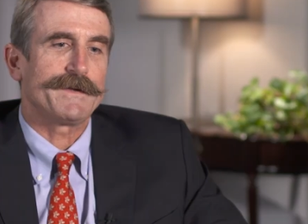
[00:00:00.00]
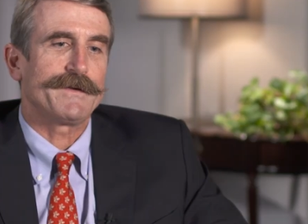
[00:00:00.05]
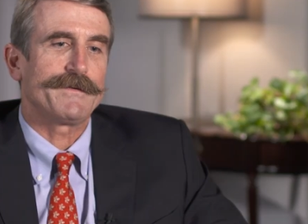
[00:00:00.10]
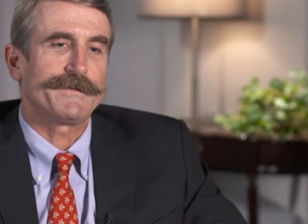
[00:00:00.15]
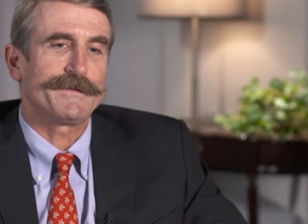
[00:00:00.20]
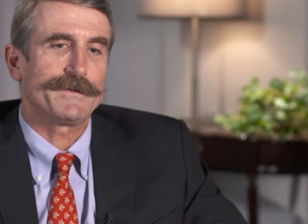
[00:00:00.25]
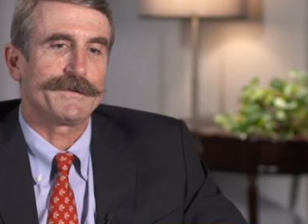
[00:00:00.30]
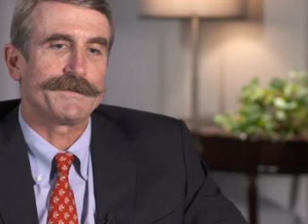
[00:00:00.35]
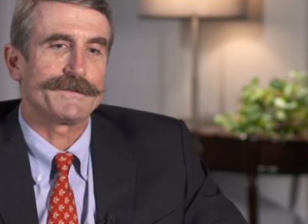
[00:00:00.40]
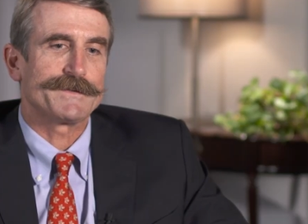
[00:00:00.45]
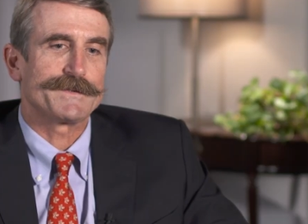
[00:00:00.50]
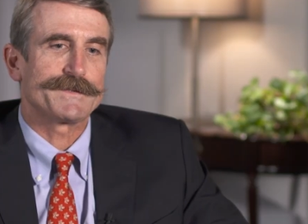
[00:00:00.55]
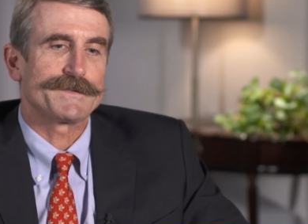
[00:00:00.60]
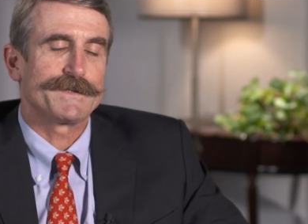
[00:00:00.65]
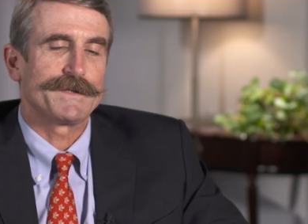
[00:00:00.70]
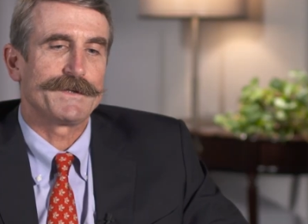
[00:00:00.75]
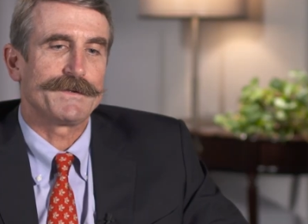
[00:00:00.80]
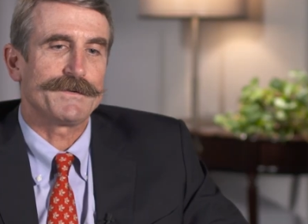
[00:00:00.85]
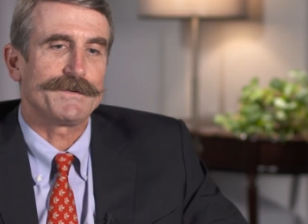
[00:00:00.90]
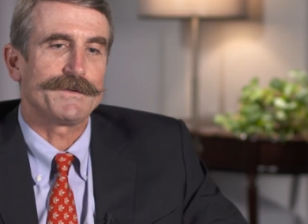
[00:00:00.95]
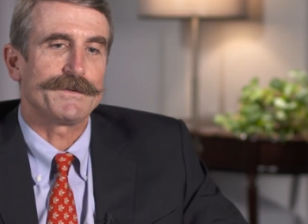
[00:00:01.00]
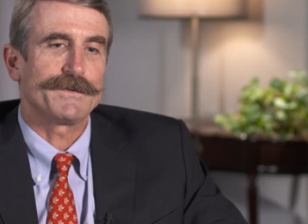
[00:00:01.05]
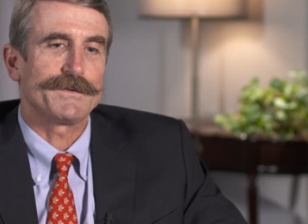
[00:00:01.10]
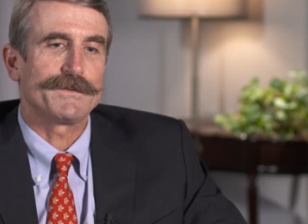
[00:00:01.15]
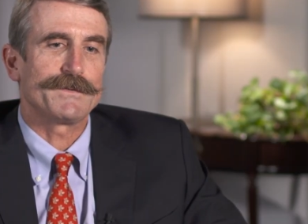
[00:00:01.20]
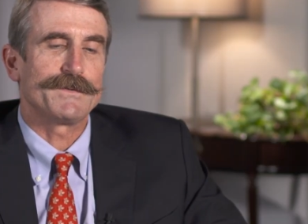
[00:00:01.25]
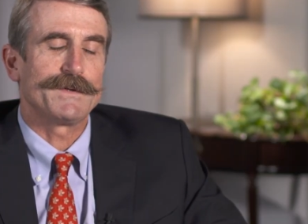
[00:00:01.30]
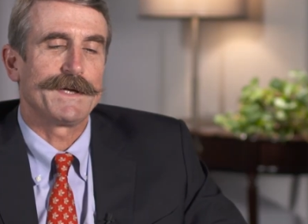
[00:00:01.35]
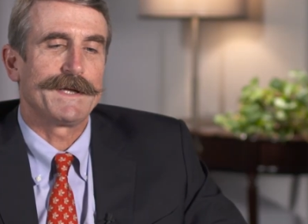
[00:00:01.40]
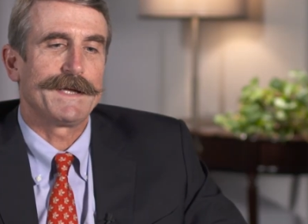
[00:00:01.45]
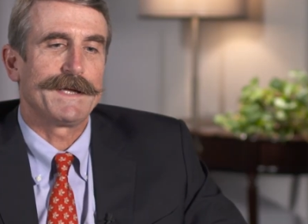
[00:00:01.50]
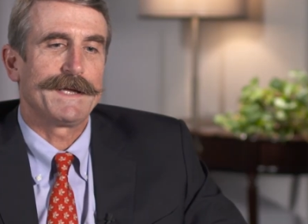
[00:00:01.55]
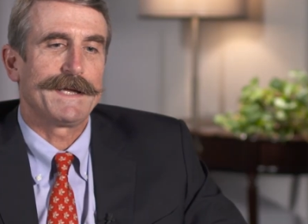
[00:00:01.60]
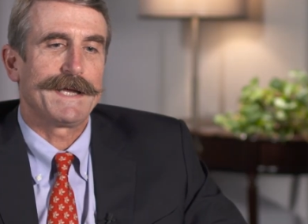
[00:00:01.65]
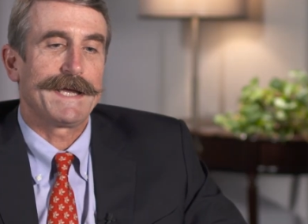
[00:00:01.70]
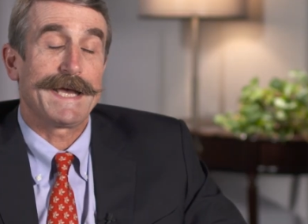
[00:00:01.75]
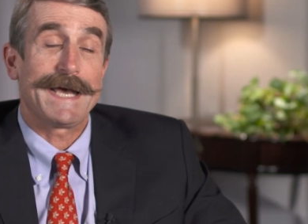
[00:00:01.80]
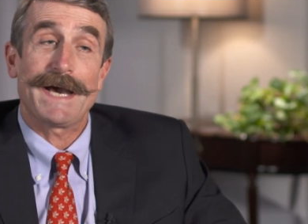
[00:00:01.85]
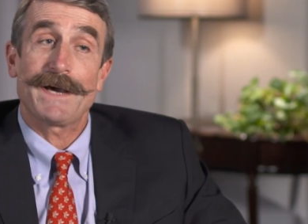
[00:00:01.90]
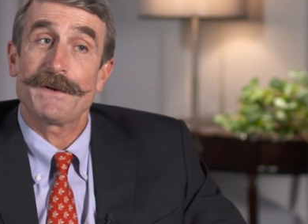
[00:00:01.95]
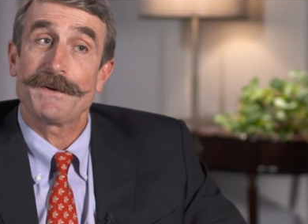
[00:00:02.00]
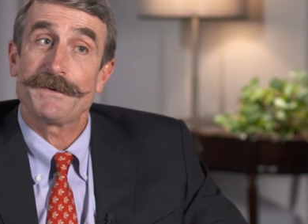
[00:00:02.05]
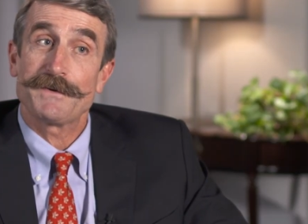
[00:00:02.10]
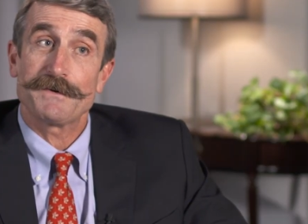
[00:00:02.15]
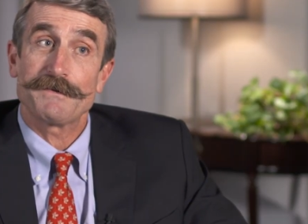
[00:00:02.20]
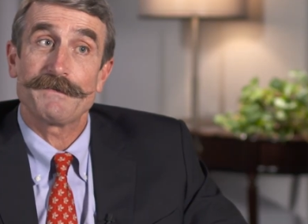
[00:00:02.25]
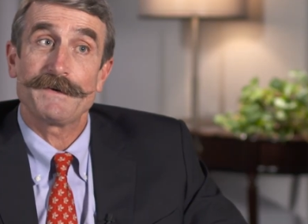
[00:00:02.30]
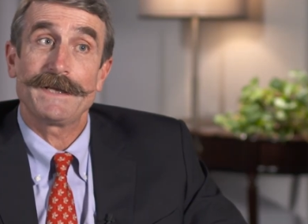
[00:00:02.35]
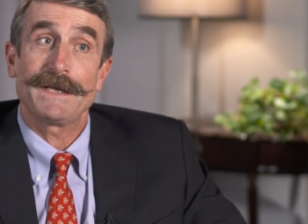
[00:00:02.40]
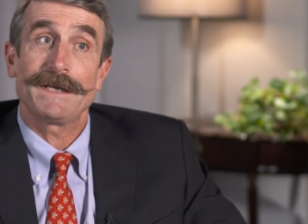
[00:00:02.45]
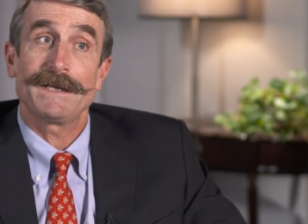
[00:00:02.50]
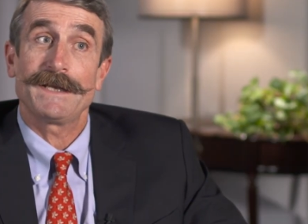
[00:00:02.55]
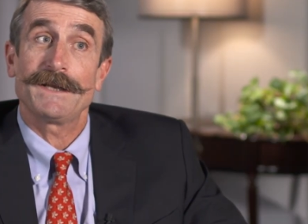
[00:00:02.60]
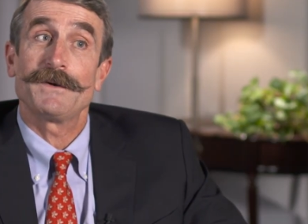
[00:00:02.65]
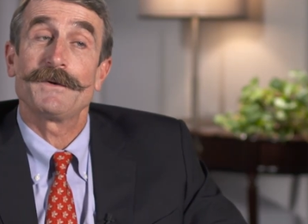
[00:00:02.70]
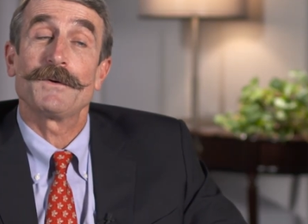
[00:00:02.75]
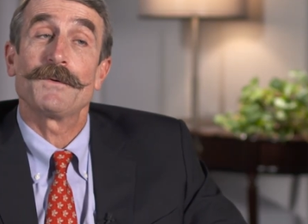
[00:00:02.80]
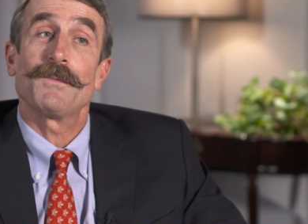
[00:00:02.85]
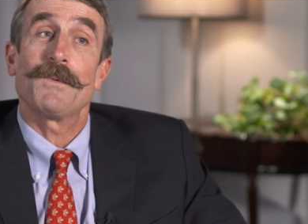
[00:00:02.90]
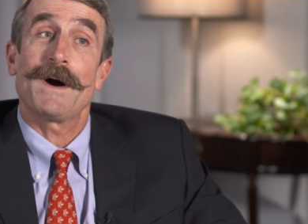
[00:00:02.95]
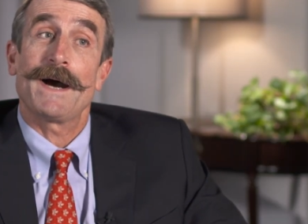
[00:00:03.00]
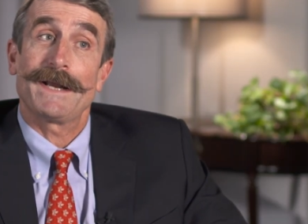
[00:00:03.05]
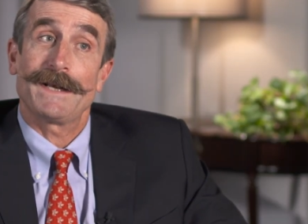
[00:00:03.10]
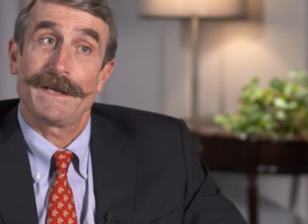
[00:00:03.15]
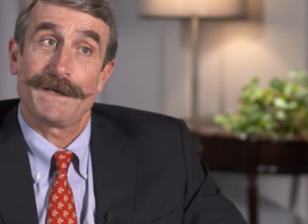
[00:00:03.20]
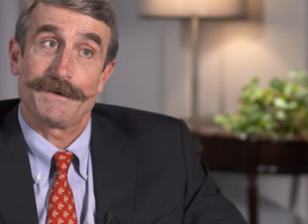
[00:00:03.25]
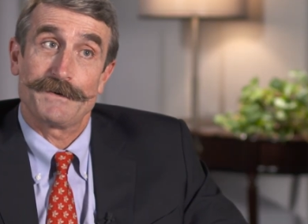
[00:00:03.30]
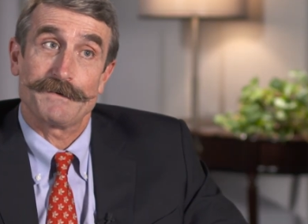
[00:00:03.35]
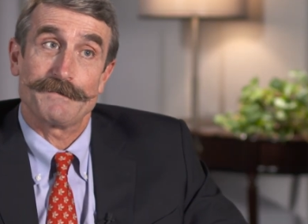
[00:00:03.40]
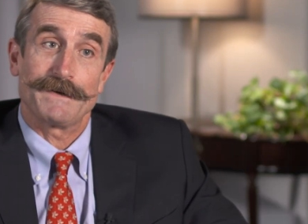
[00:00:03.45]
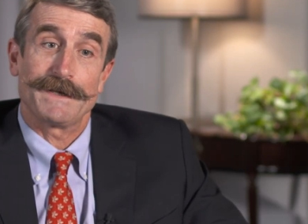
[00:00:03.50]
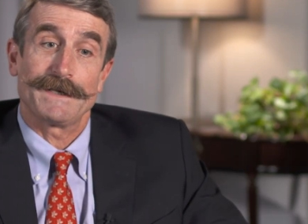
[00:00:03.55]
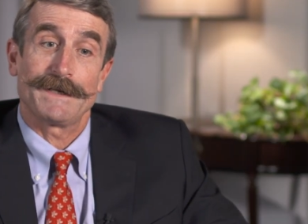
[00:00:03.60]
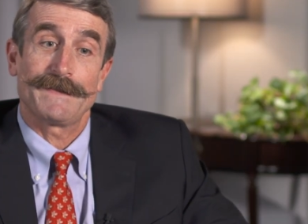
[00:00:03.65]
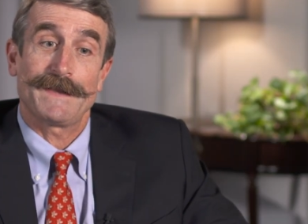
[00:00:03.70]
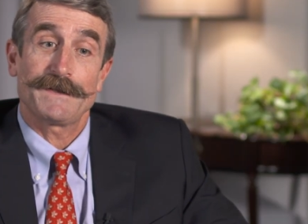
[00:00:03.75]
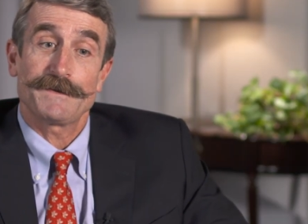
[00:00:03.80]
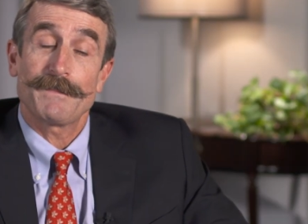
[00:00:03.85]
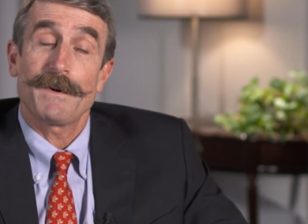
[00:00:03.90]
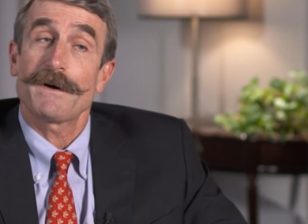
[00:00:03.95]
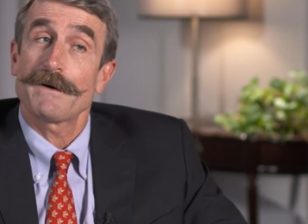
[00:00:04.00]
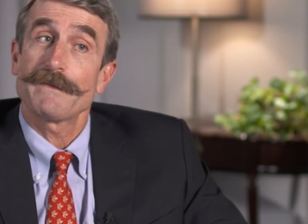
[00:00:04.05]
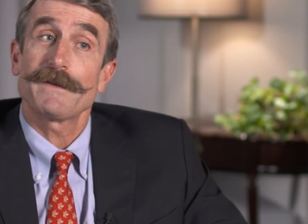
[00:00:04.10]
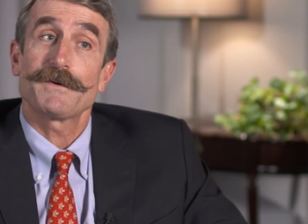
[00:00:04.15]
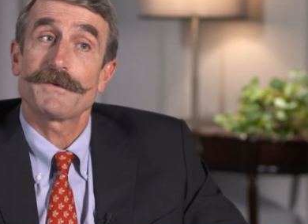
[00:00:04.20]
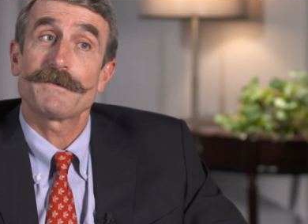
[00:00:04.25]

These students knew how to intervene and knew why to intervene. And that's part of their